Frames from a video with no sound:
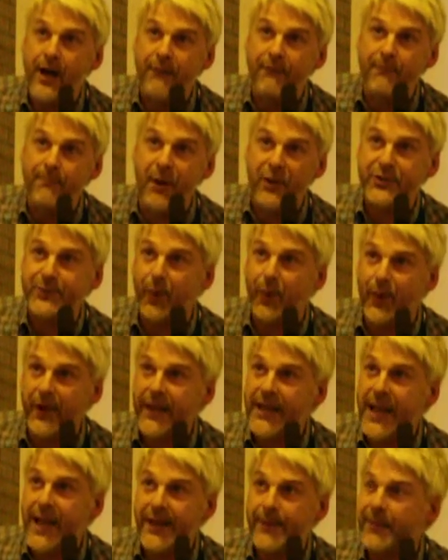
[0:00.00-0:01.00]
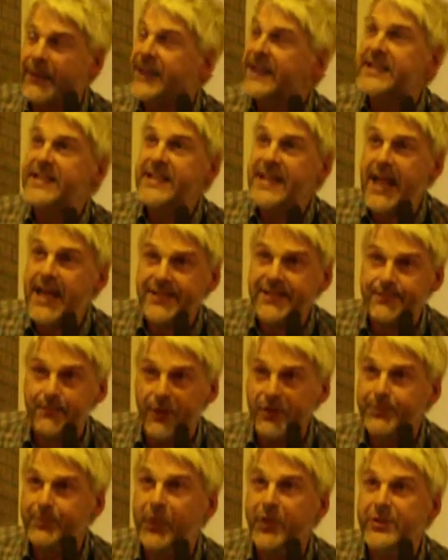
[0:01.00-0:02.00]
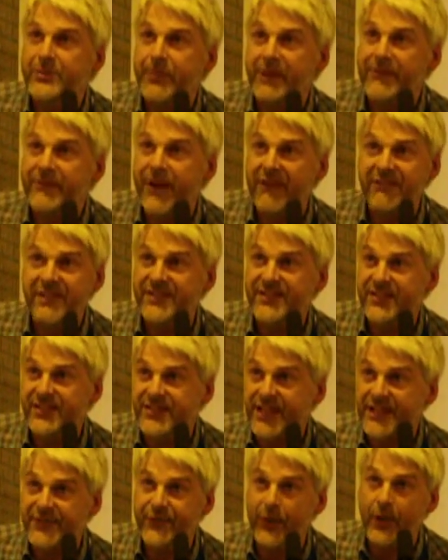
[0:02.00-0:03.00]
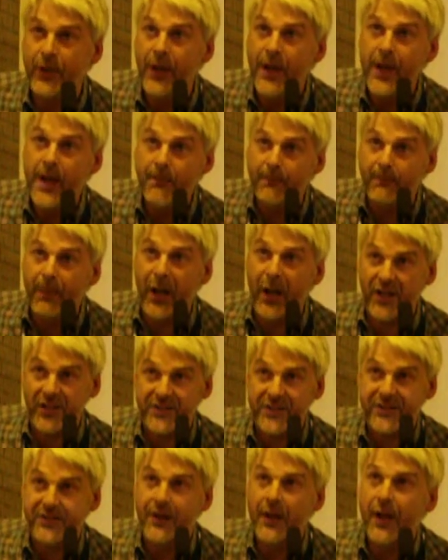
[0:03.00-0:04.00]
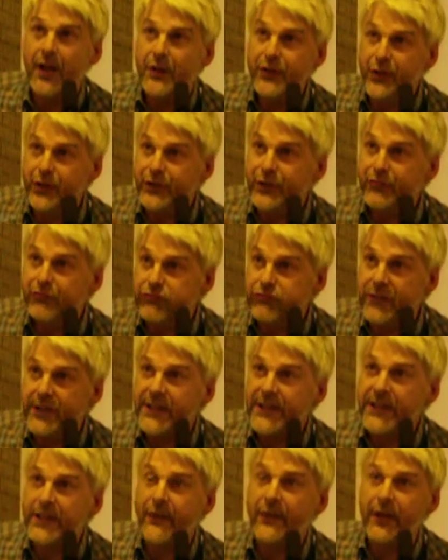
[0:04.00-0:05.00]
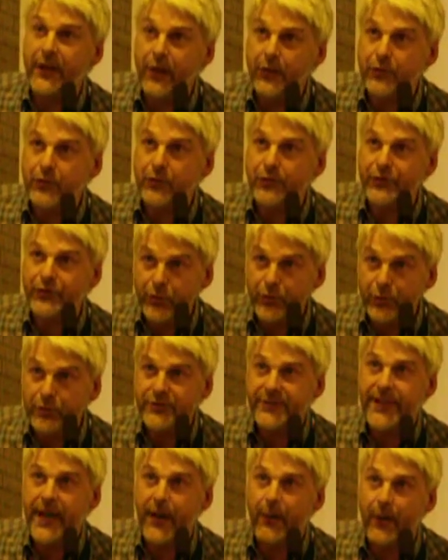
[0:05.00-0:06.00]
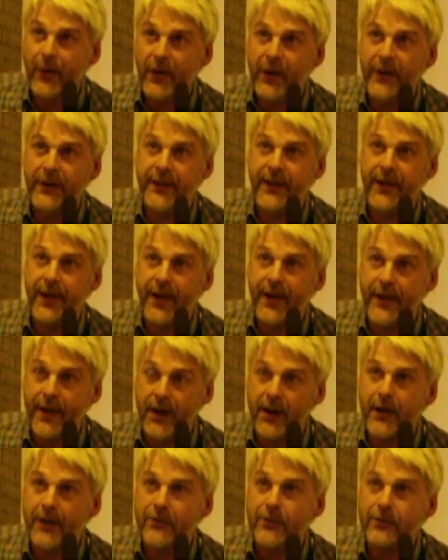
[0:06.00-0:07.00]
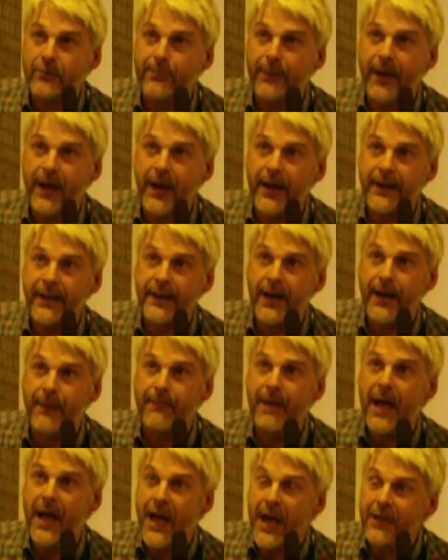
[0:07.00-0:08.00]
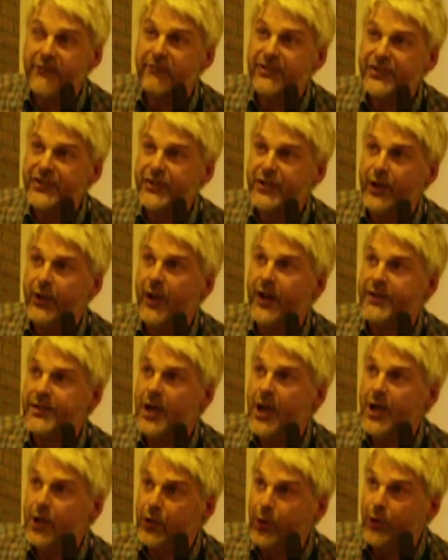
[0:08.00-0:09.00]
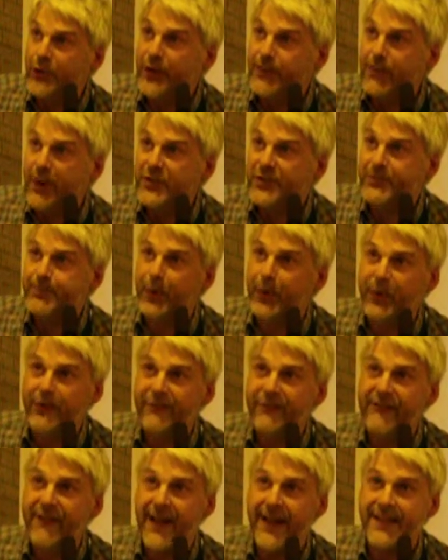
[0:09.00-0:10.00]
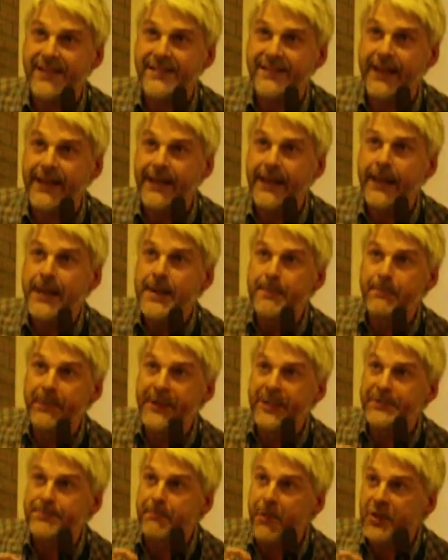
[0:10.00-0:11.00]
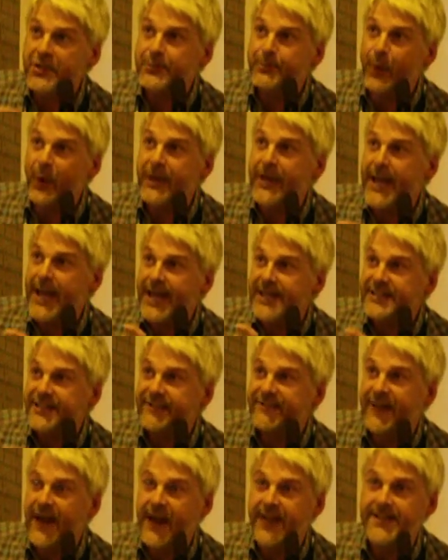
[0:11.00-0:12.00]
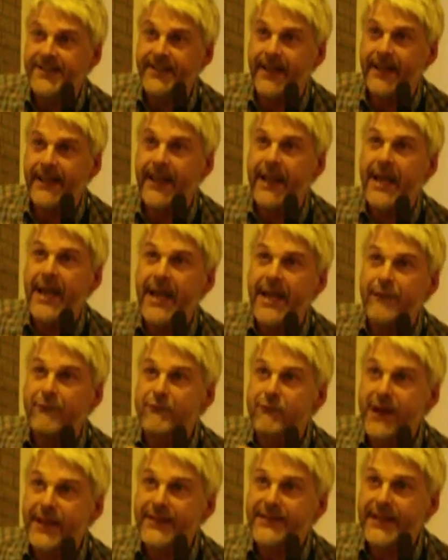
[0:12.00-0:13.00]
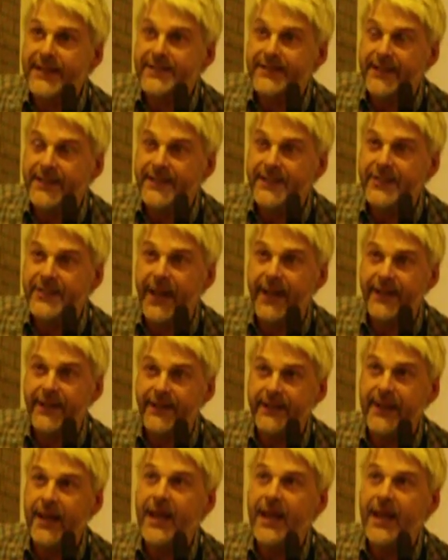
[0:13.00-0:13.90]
Mossbourne Academy, and yes, Mossbourne's been very successful, but you should read on the Local Schools Network an article by Henry Stewart called The Mossbourne Fallacy, because Mossbourne is a fallacy. It rigged its intake.